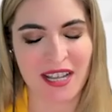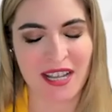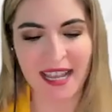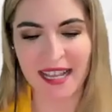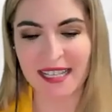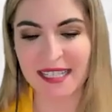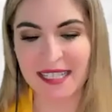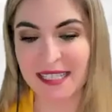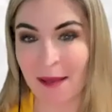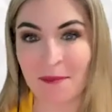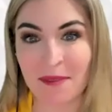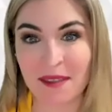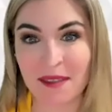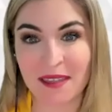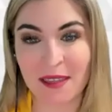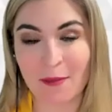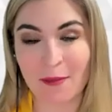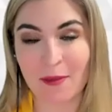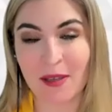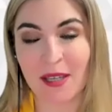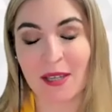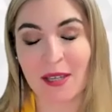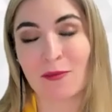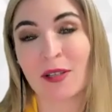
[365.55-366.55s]
is something that
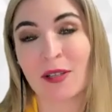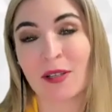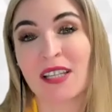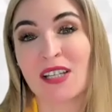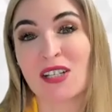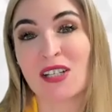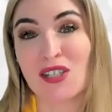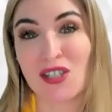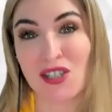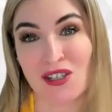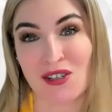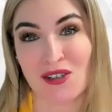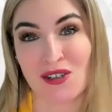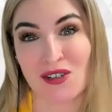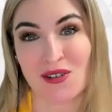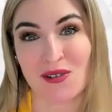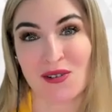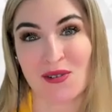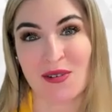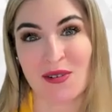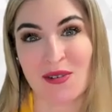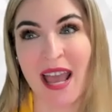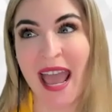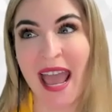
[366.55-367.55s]
we can really
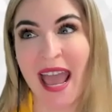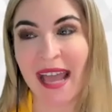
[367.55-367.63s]
do